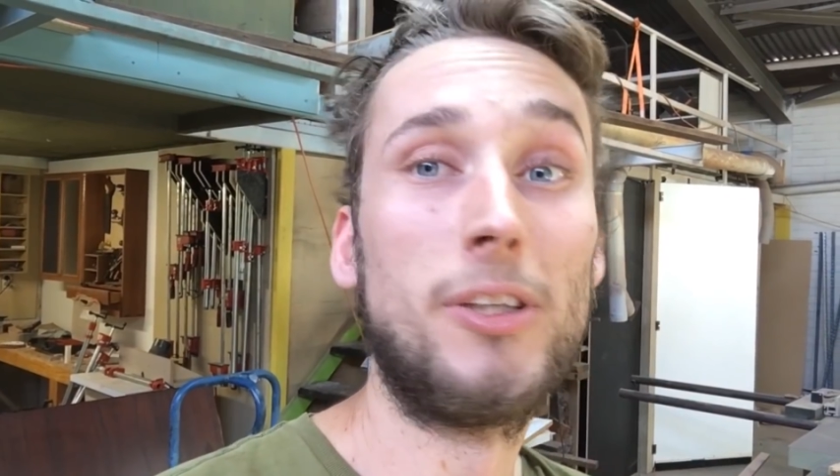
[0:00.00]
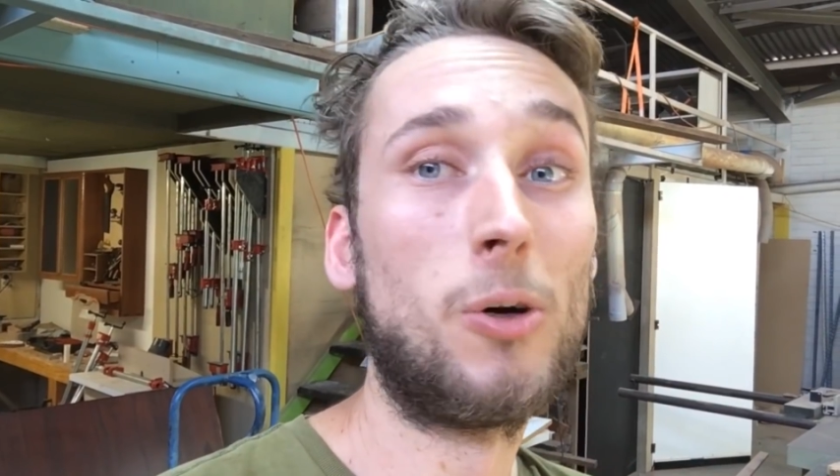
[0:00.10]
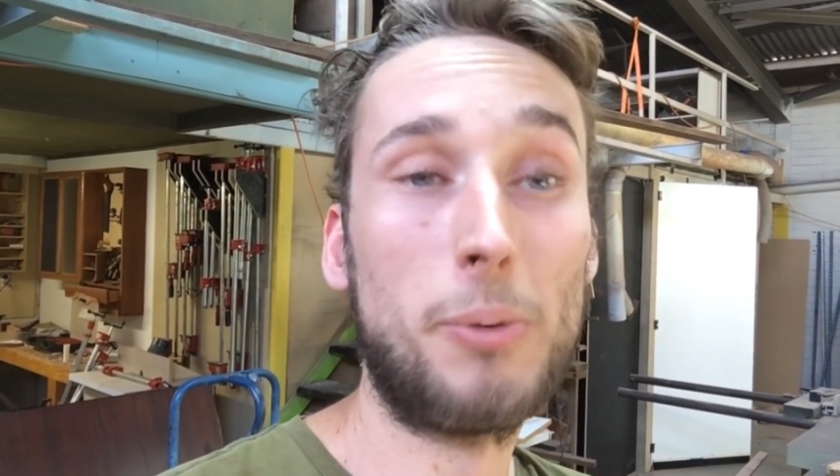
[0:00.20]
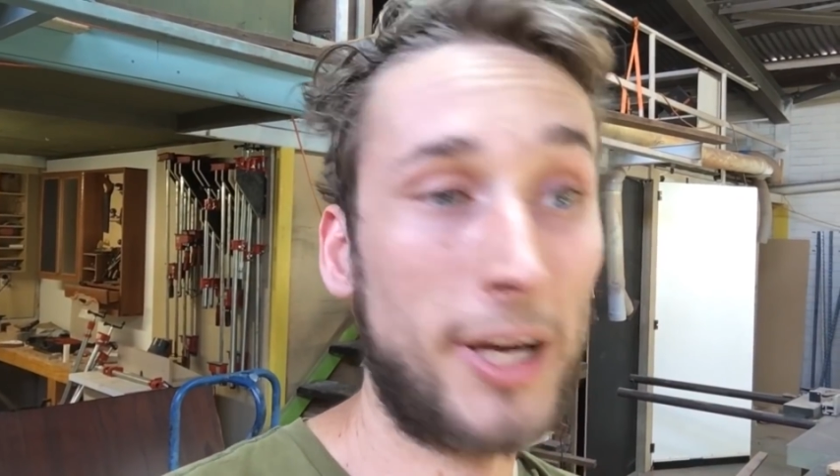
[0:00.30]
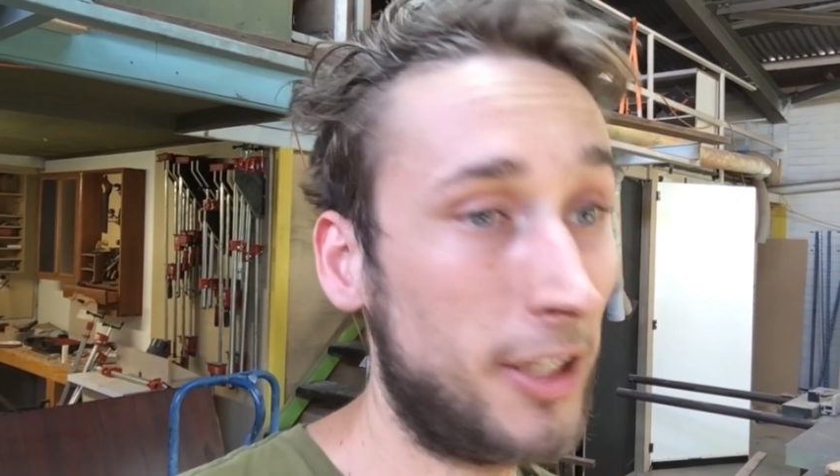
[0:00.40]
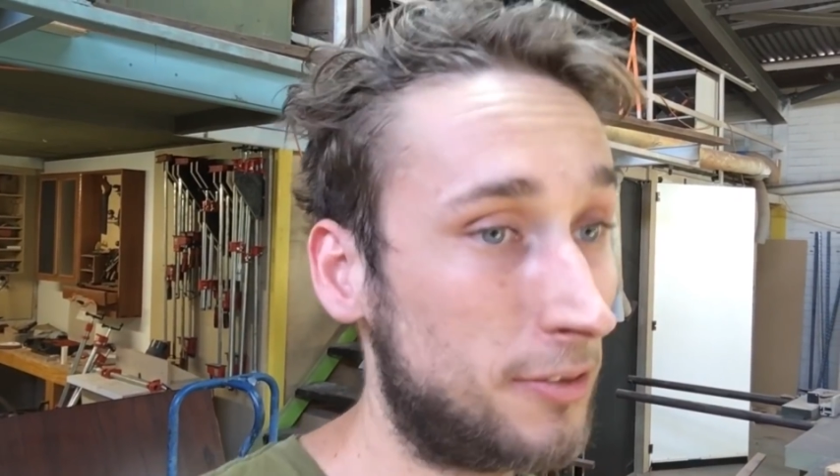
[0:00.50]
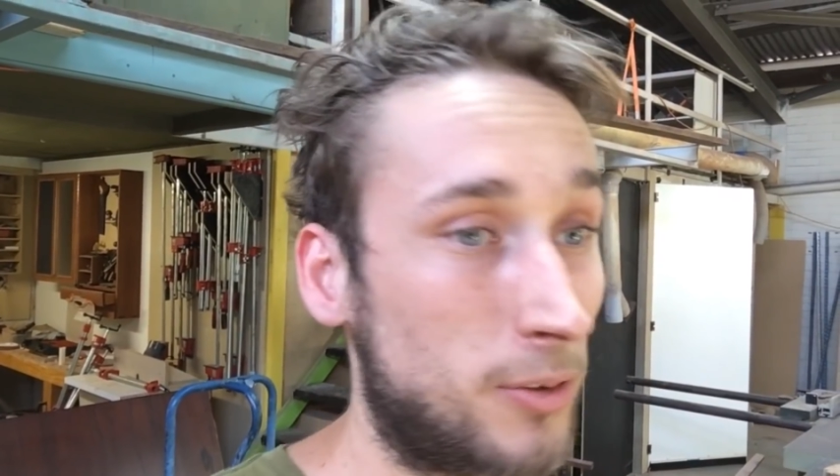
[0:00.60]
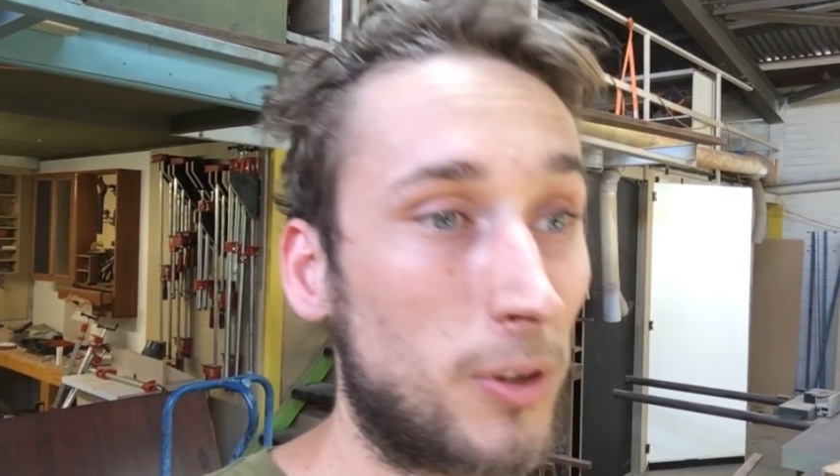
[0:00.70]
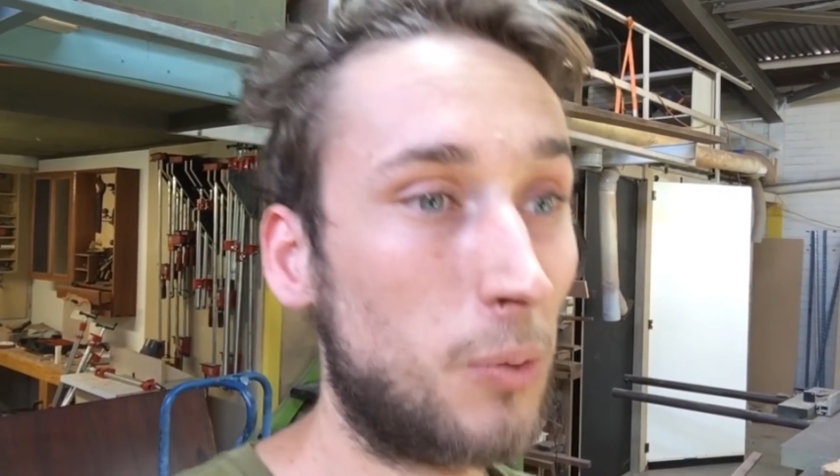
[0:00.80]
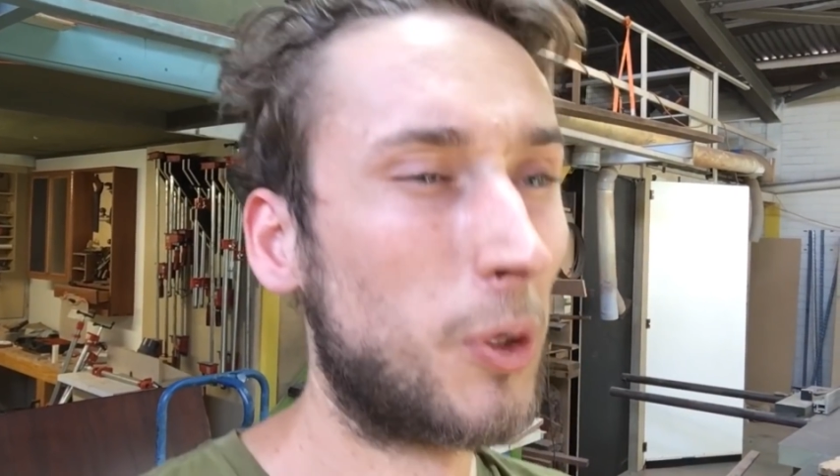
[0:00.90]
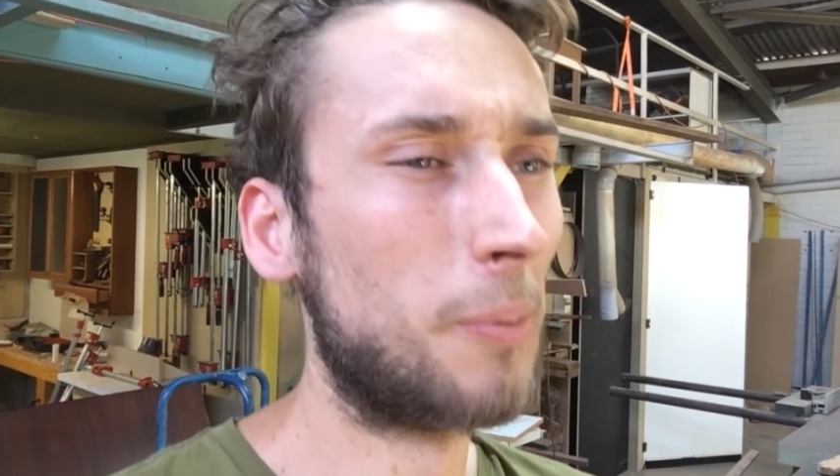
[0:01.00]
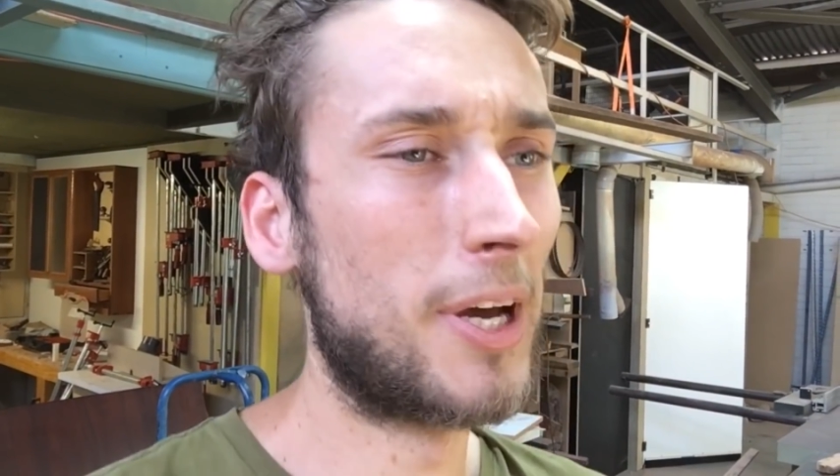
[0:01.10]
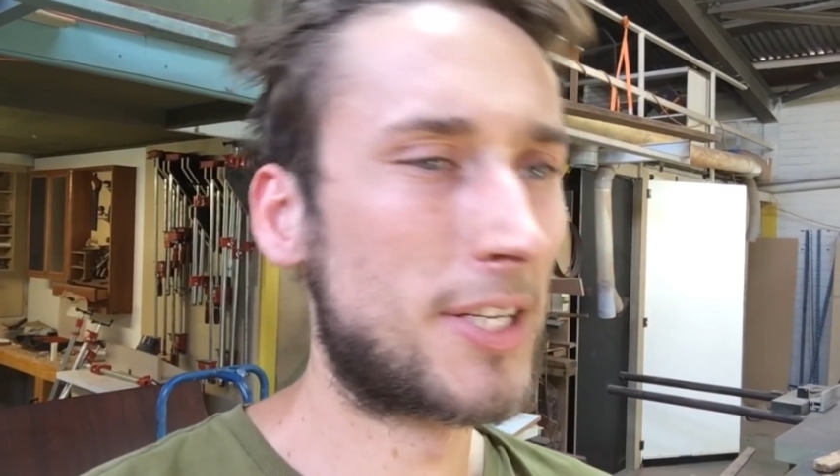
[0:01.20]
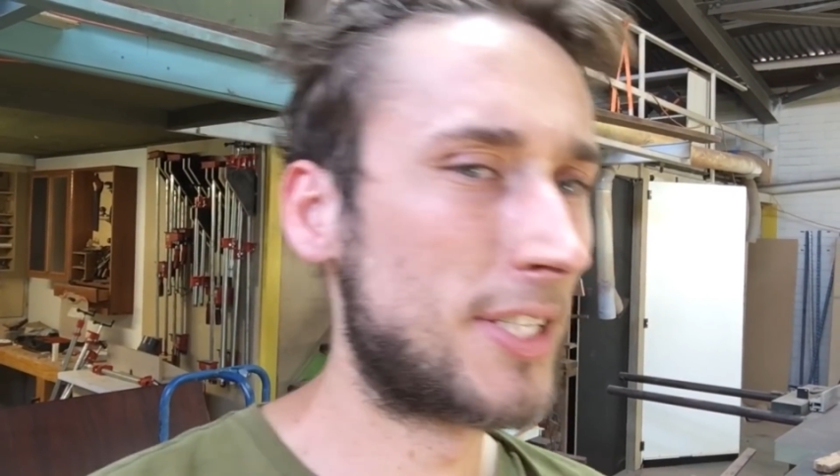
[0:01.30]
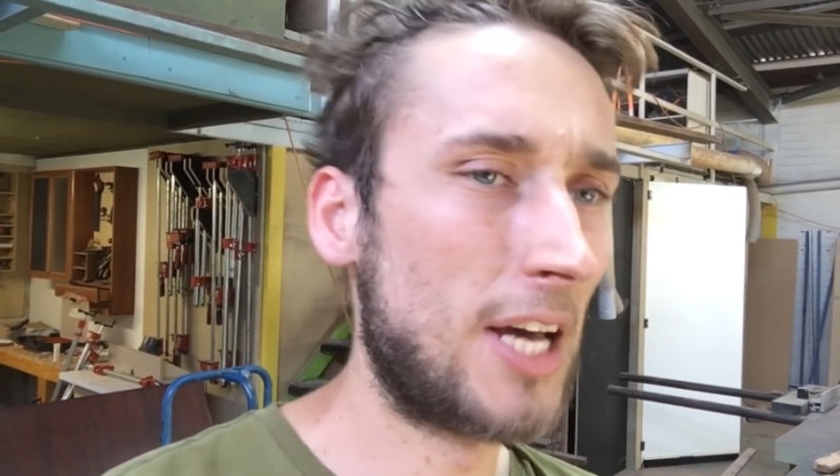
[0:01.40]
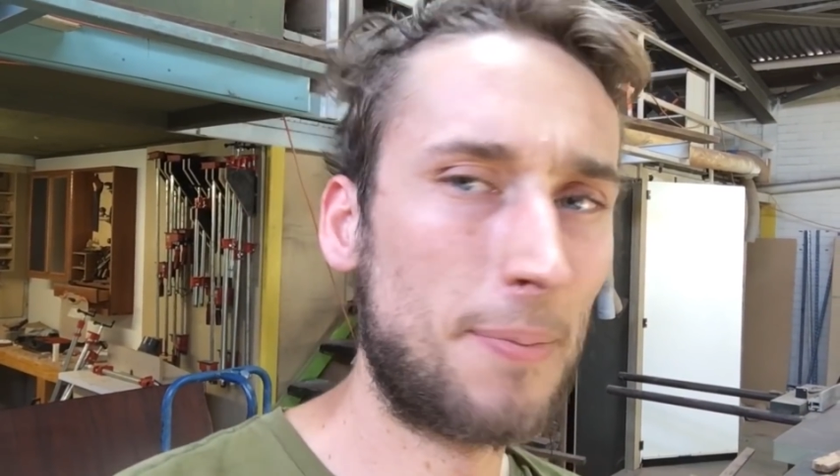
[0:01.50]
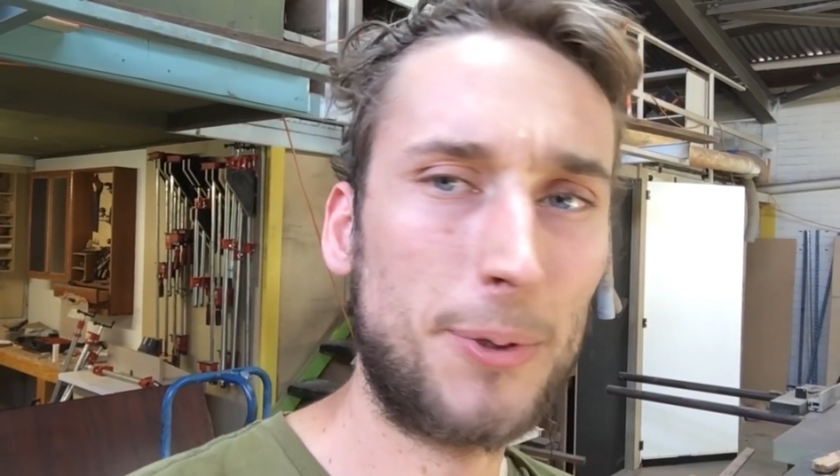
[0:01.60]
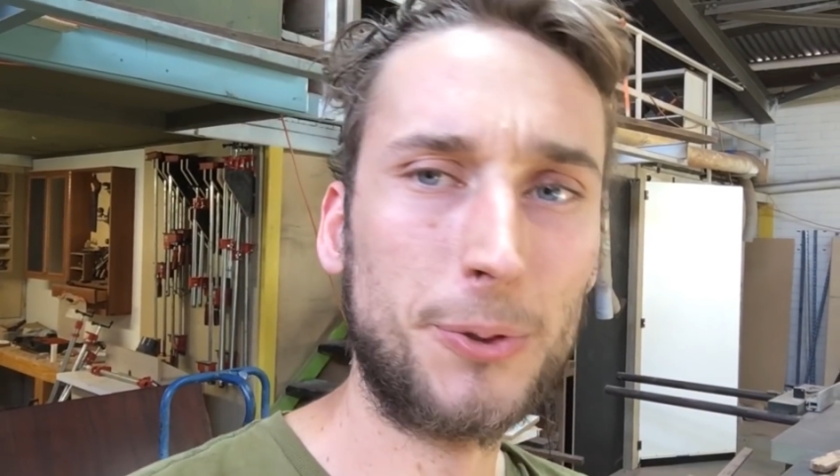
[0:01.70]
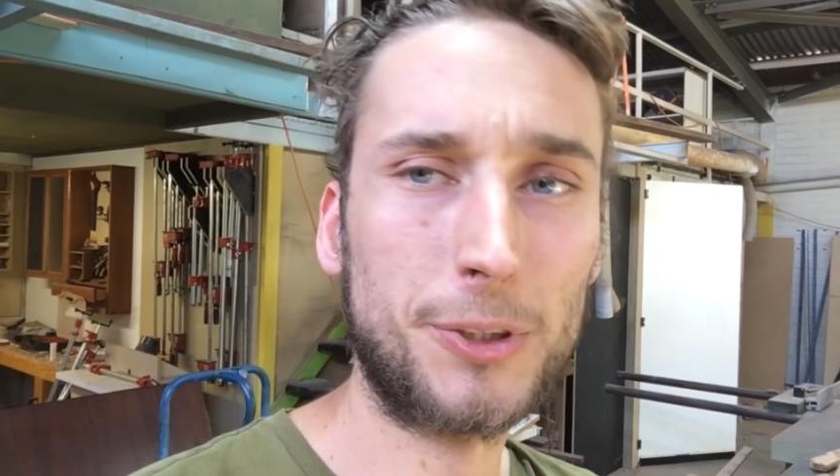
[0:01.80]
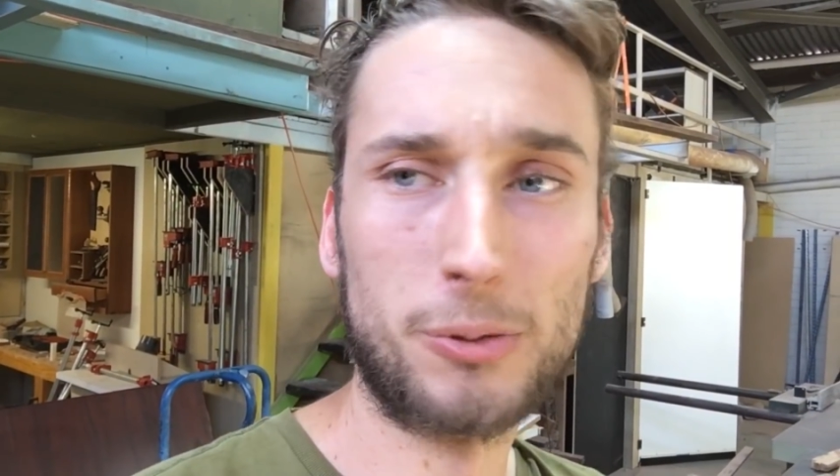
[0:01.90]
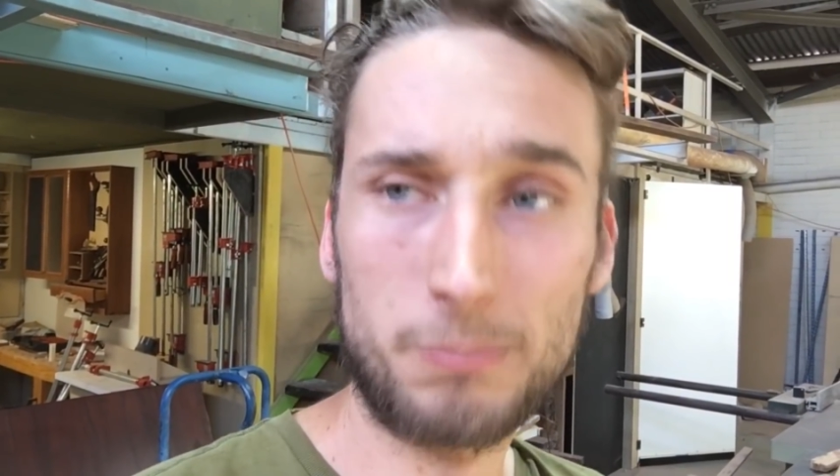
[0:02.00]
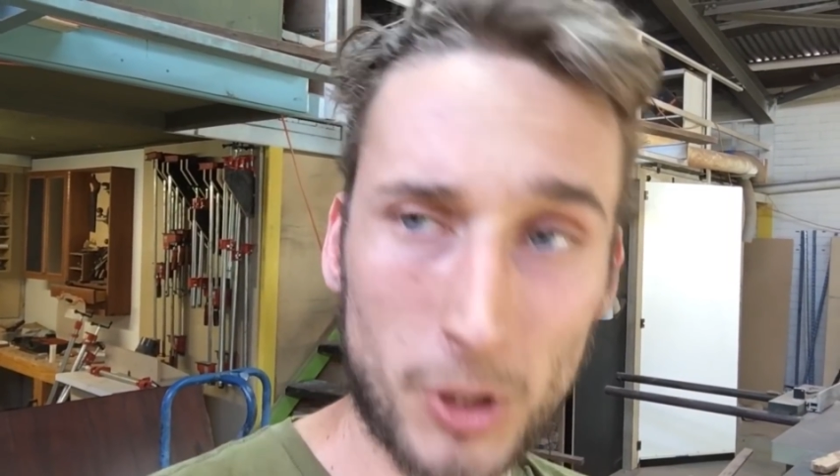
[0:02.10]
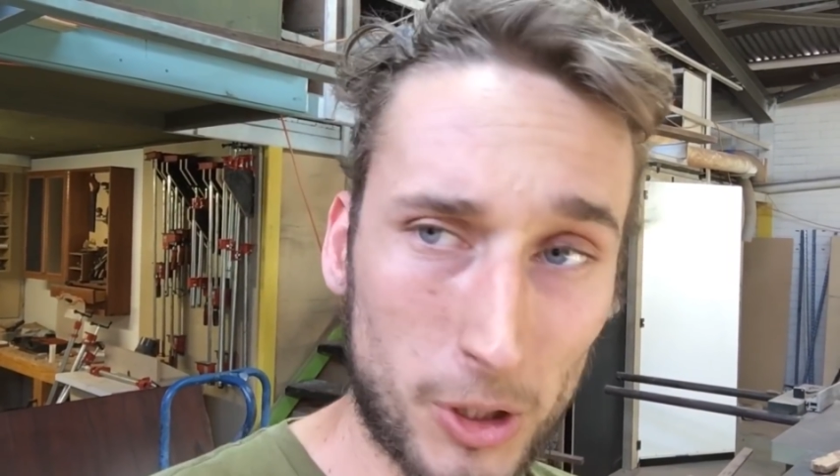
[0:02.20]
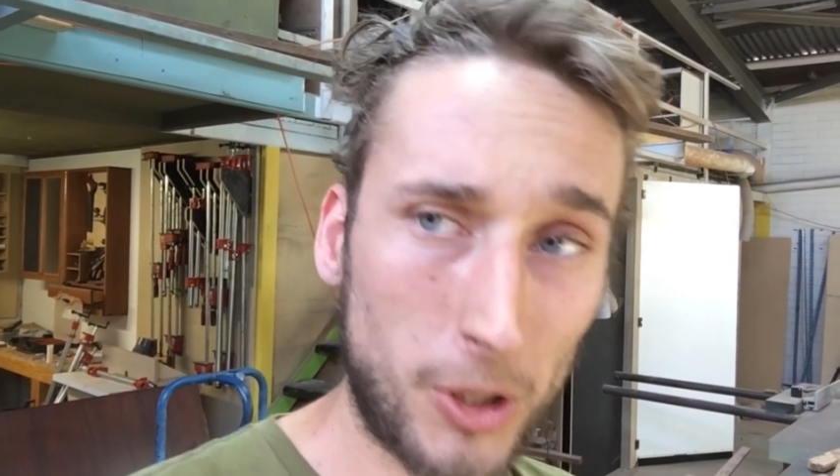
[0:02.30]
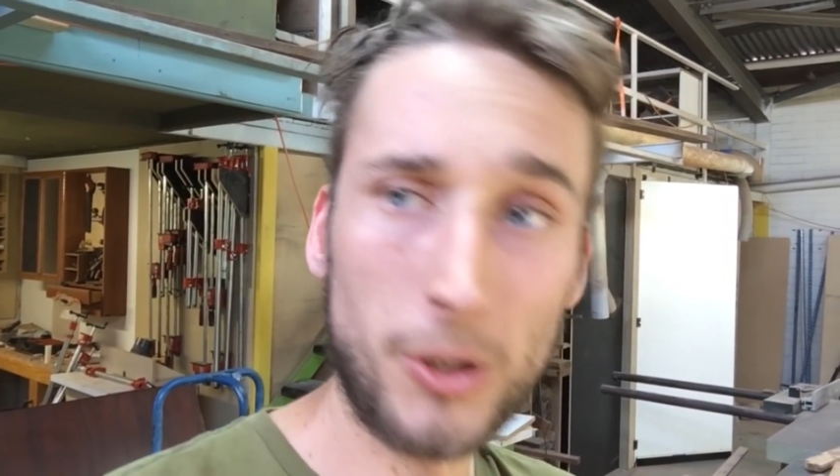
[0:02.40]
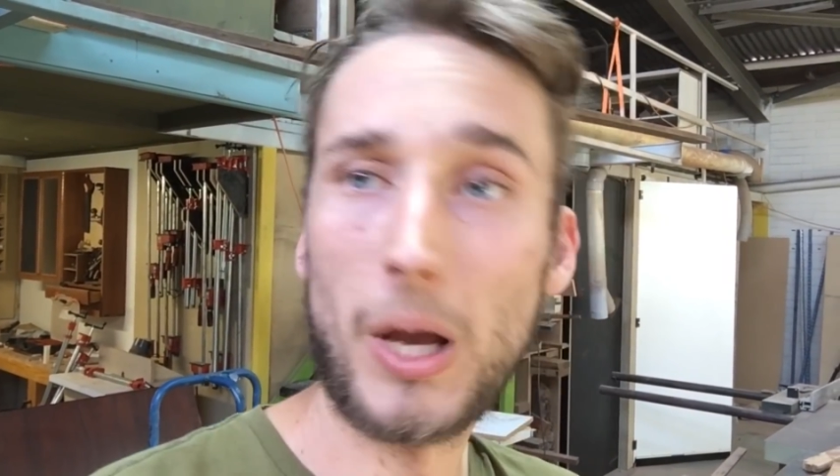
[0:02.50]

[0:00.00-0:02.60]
all paid for, and we're about to start building tomorrow,